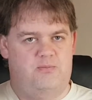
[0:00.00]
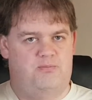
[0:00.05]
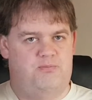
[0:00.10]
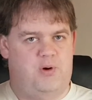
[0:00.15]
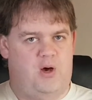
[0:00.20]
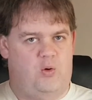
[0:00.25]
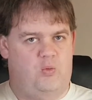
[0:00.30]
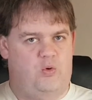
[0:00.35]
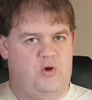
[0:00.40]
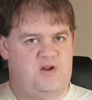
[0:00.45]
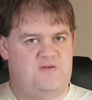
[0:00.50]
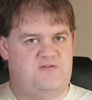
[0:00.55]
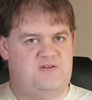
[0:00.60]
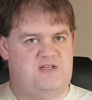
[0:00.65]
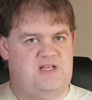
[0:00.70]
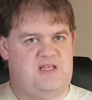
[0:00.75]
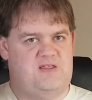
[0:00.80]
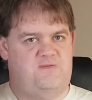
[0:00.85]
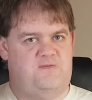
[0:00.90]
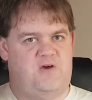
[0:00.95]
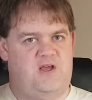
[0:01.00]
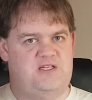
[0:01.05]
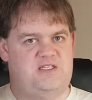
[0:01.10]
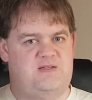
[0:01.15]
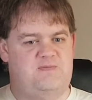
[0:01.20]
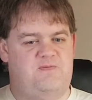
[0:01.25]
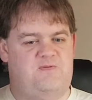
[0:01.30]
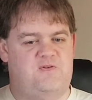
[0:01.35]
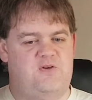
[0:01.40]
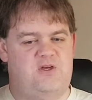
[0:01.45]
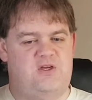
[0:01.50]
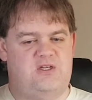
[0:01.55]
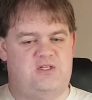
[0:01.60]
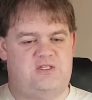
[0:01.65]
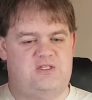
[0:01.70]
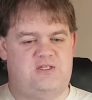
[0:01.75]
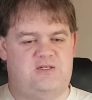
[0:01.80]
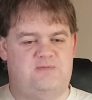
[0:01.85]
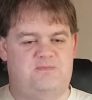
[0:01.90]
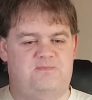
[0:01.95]
But what if death finds him
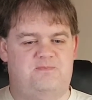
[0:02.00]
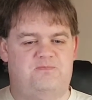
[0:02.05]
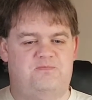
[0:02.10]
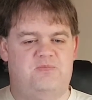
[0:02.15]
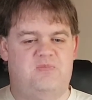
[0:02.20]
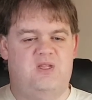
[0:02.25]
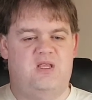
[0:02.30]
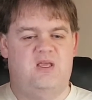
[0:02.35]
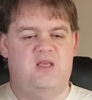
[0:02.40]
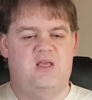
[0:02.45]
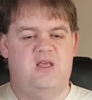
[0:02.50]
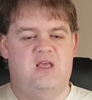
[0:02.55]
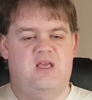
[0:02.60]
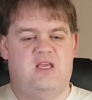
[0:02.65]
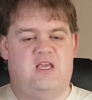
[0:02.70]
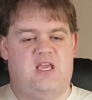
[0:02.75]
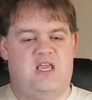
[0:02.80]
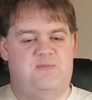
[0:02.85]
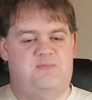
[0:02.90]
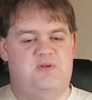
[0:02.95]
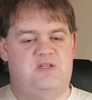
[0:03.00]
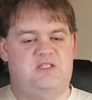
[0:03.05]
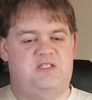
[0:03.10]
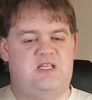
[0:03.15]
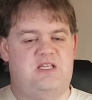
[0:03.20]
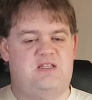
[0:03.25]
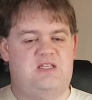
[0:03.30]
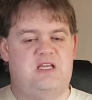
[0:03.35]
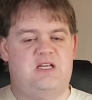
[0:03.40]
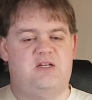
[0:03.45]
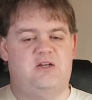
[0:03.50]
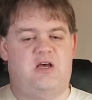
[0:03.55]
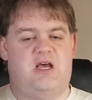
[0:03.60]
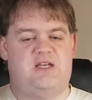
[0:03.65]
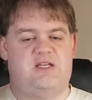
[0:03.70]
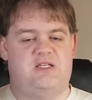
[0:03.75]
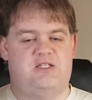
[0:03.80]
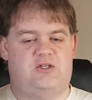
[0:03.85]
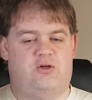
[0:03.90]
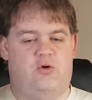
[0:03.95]
first? Keepers think the
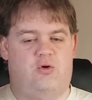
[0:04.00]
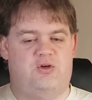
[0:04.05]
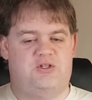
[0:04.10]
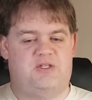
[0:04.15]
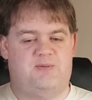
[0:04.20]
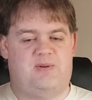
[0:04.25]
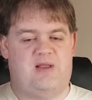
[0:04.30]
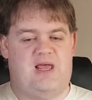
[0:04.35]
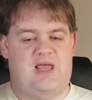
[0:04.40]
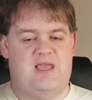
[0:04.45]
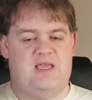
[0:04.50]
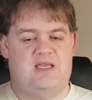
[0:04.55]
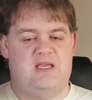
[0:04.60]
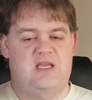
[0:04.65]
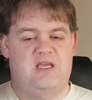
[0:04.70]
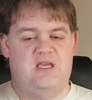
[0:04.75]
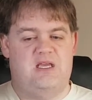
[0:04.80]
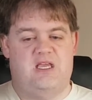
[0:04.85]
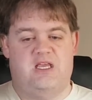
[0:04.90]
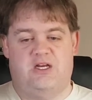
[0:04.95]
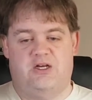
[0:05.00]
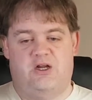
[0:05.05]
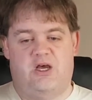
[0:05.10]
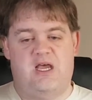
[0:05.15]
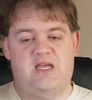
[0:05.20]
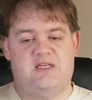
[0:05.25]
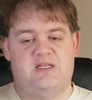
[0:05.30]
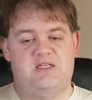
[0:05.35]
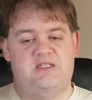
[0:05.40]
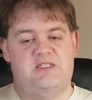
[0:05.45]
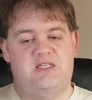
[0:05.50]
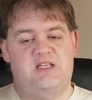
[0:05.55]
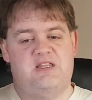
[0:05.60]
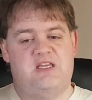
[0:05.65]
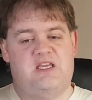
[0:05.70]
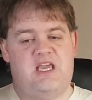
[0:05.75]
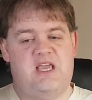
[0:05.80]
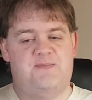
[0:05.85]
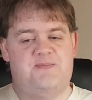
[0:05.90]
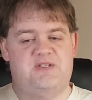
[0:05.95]
igniters caused the plague. Igniters think the
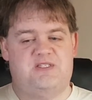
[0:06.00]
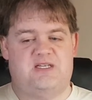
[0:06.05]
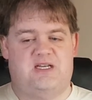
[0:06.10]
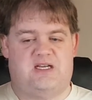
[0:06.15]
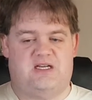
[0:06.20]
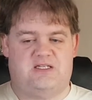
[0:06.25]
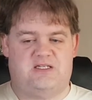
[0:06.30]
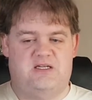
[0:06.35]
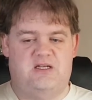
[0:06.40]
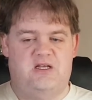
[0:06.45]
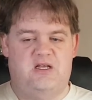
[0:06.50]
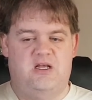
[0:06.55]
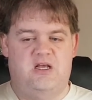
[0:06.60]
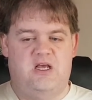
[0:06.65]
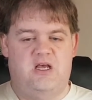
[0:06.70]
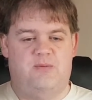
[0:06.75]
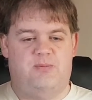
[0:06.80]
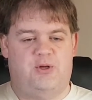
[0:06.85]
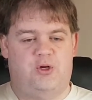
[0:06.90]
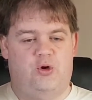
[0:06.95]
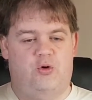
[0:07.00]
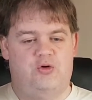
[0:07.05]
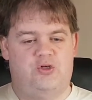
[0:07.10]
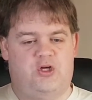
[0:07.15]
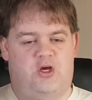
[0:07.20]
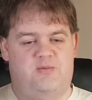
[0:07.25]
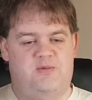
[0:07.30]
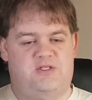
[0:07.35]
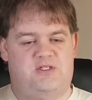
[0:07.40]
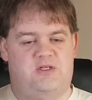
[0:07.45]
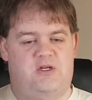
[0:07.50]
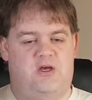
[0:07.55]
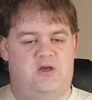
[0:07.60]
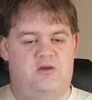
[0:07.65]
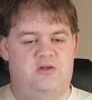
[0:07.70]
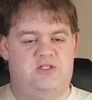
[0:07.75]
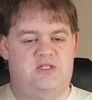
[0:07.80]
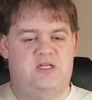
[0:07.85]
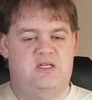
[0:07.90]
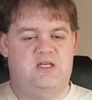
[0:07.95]
keepers did it. But all Thomas
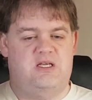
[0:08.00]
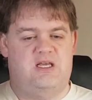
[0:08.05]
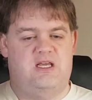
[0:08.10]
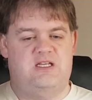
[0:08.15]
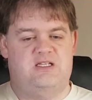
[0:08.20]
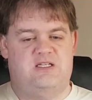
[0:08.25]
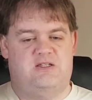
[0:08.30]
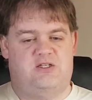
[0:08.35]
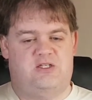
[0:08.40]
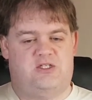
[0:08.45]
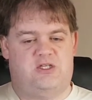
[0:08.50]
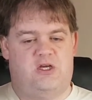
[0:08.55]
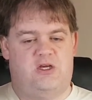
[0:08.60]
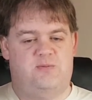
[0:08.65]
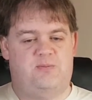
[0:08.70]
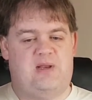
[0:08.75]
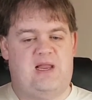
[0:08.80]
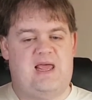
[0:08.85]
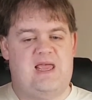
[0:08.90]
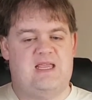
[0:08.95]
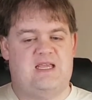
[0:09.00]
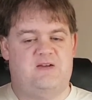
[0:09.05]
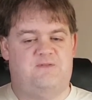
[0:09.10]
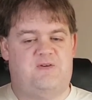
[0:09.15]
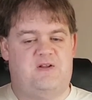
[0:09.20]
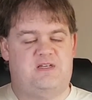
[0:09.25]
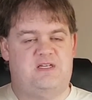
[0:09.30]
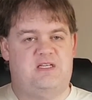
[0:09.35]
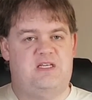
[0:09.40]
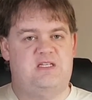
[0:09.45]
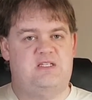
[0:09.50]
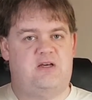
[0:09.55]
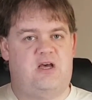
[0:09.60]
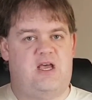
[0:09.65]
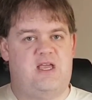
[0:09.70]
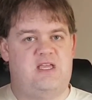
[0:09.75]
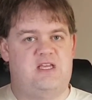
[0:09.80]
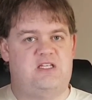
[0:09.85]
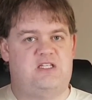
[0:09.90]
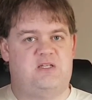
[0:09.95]
knows is that the stone plague infecting his
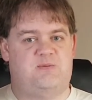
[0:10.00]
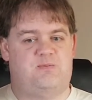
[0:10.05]
eye is